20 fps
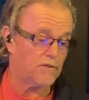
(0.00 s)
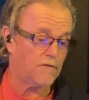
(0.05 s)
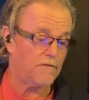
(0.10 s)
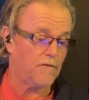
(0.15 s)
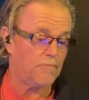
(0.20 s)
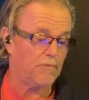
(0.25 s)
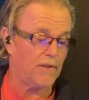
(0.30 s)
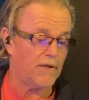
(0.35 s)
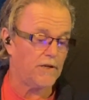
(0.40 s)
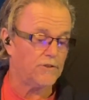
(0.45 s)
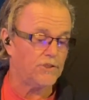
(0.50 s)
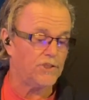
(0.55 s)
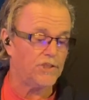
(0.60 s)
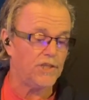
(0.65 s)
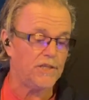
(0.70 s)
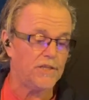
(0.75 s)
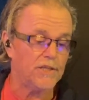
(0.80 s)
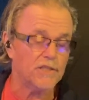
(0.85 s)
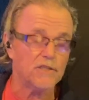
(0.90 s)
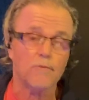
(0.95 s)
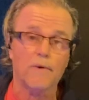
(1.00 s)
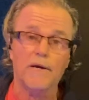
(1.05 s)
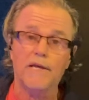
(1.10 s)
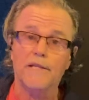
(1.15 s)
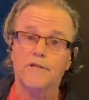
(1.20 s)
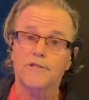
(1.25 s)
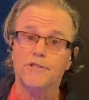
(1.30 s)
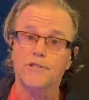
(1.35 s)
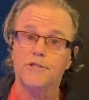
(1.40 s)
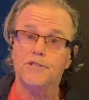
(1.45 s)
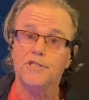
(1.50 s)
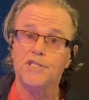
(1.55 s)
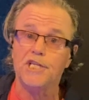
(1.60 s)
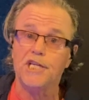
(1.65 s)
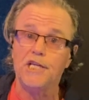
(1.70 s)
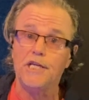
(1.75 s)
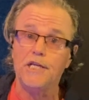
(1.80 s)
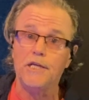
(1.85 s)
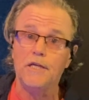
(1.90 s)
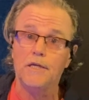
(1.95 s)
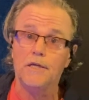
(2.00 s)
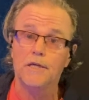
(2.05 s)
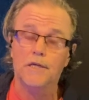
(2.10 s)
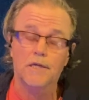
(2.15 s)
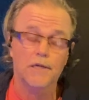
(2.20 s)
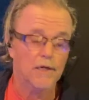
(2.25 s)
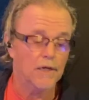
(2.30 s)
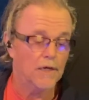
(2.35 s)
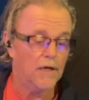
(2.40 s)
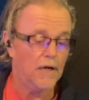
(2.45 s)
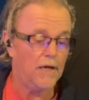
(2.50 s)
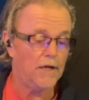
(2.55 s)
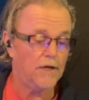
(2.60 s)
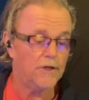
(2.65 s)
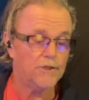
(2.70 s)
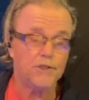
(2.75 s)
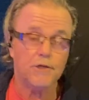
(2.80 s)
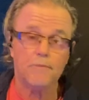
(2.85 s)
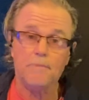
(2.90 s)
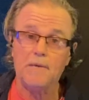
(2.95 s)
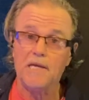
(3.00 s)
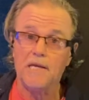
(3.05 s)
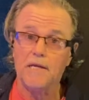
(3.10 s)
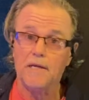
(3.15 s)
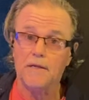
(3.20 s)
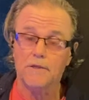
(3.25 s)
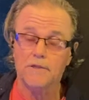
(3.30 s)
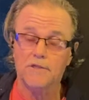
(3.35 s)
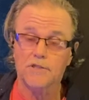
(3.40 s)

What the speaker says: So if you play your G this way, there's your G, and there's your B.